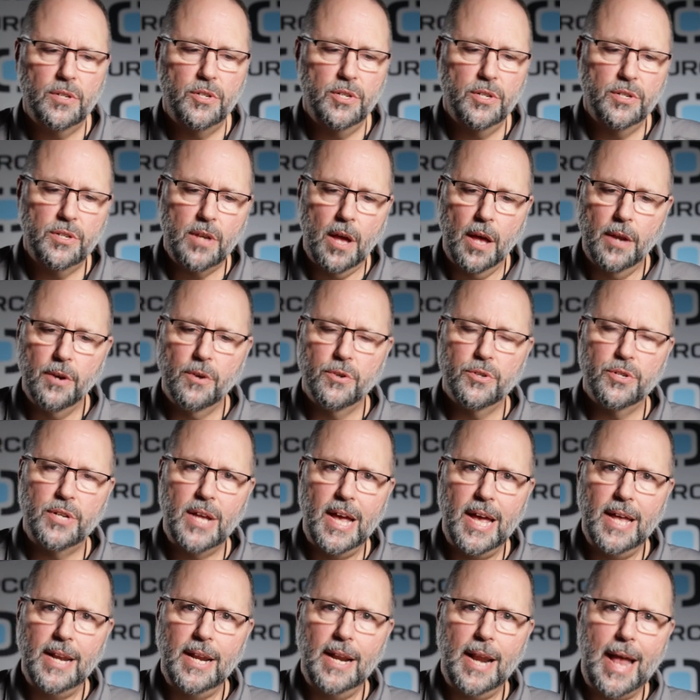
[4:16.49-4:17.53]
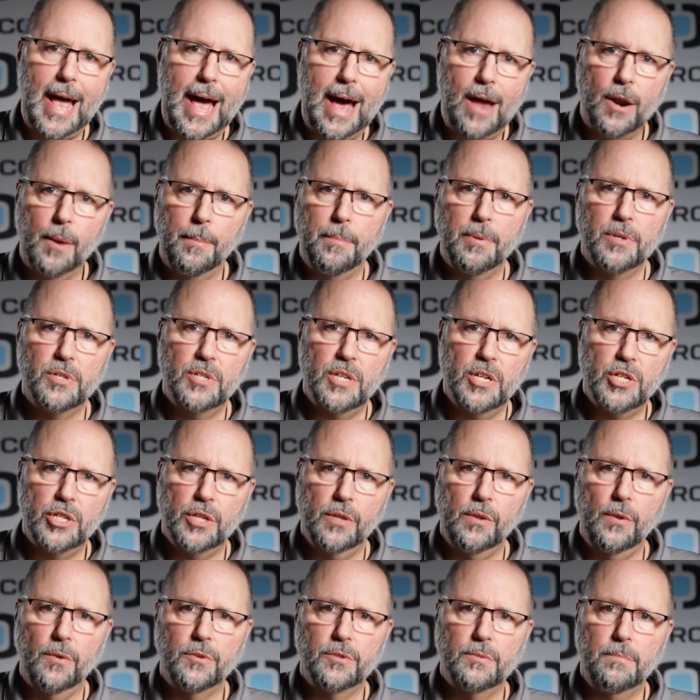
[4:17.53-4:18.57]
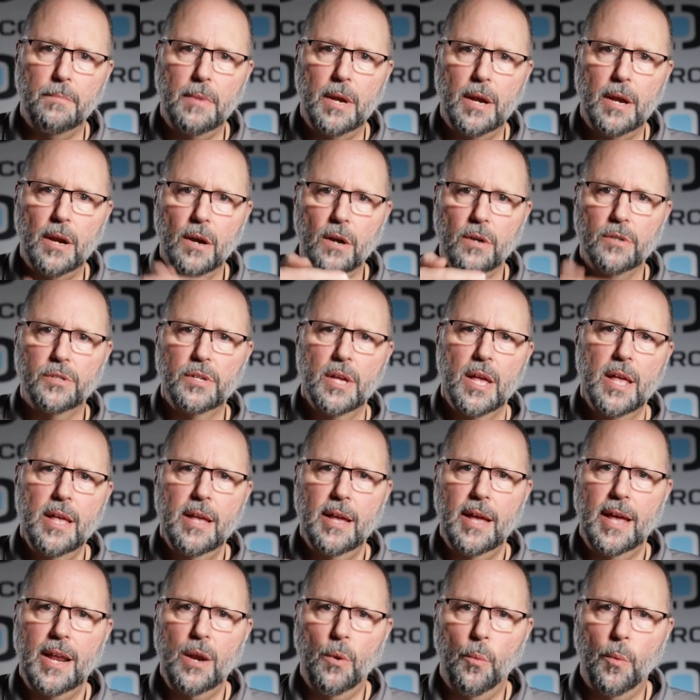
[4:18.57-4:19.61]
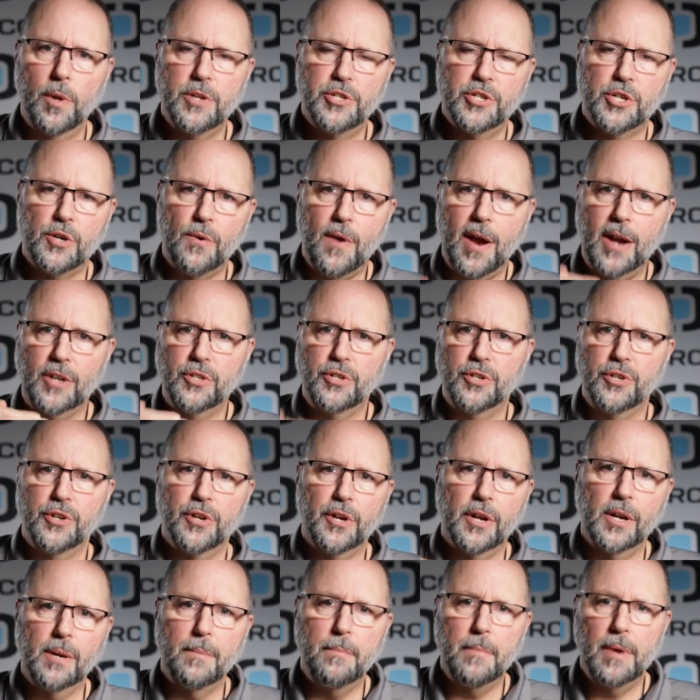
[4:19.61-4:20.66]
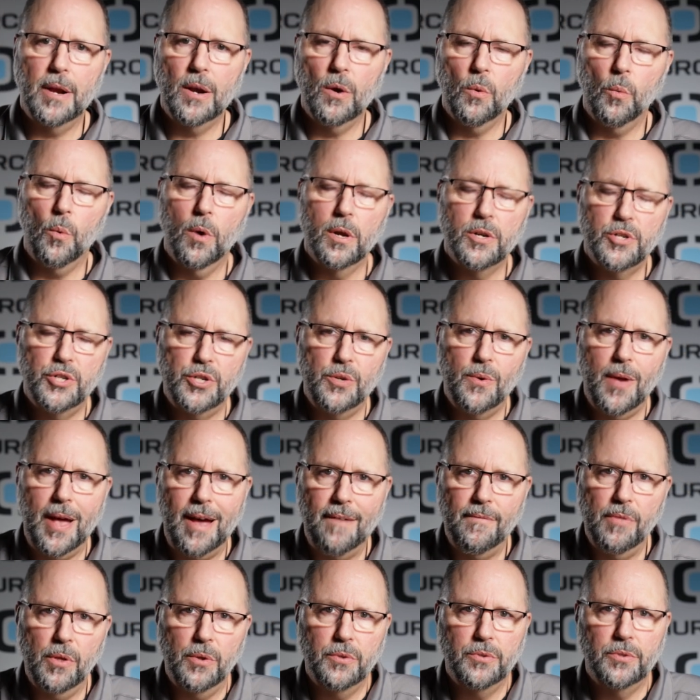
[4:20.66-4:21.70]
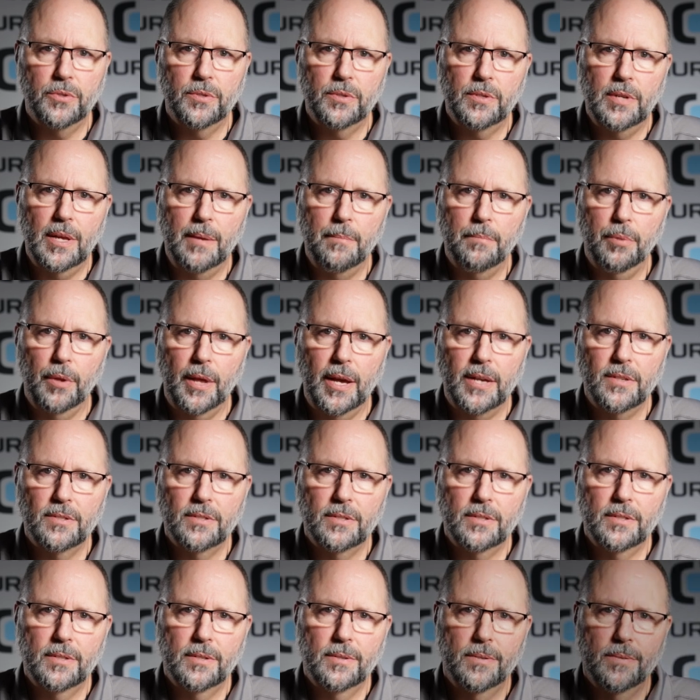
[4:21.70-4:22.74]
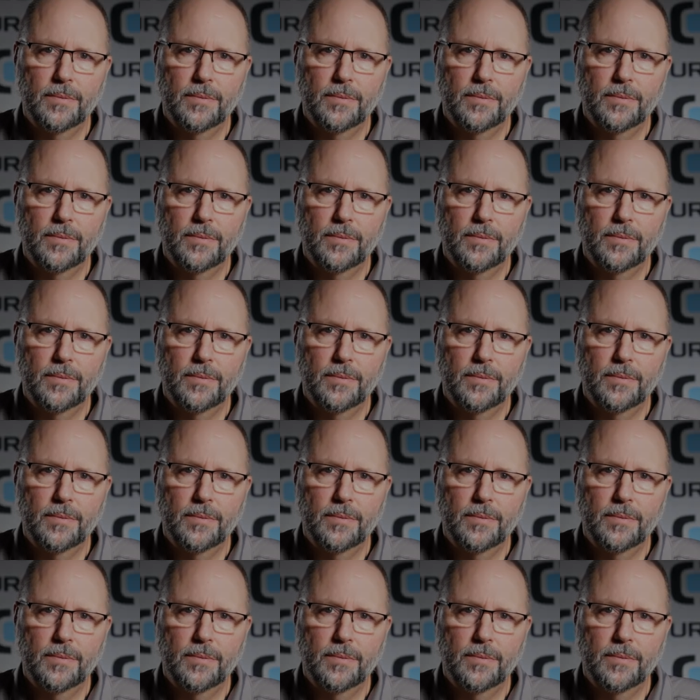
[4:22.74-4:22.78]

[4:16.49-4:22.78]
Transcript: It's just understanding how to position those mirrors and in which direction you're going to mirror once you have those in place.